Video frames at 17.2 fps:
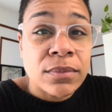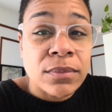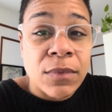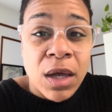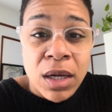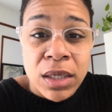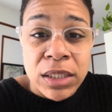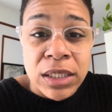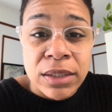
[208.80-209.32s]

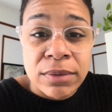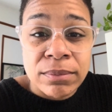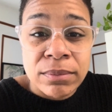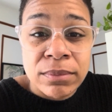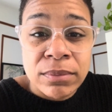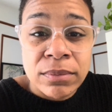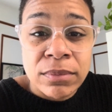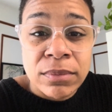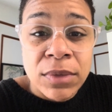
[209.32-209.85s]
Honey.
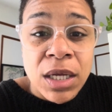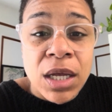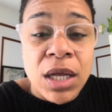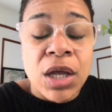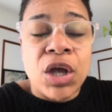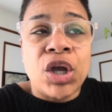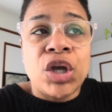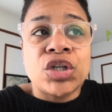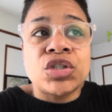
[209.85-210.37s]

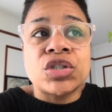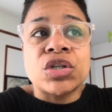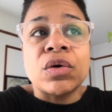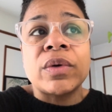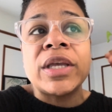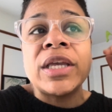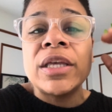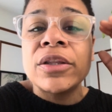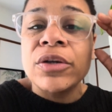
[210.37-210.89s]
So
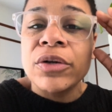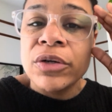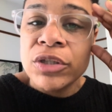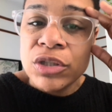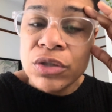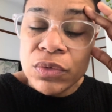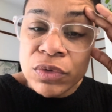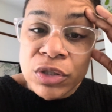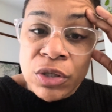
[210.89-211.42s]
either
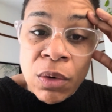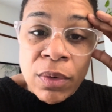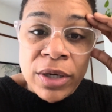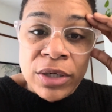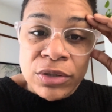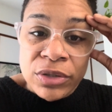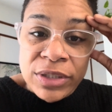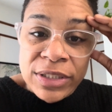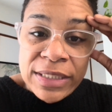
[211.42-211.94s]
you don't
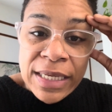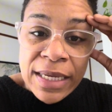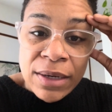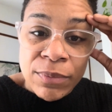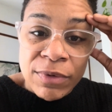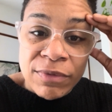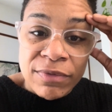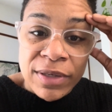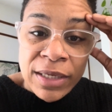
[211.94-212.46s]
understand
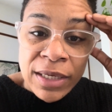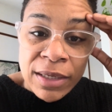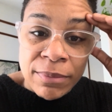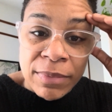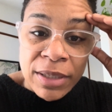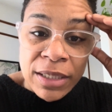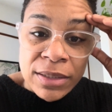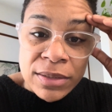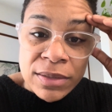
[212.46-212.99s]
what vegan
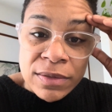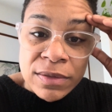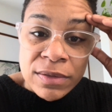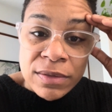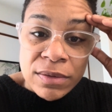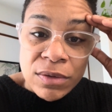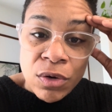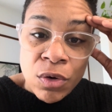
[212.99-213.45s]
means,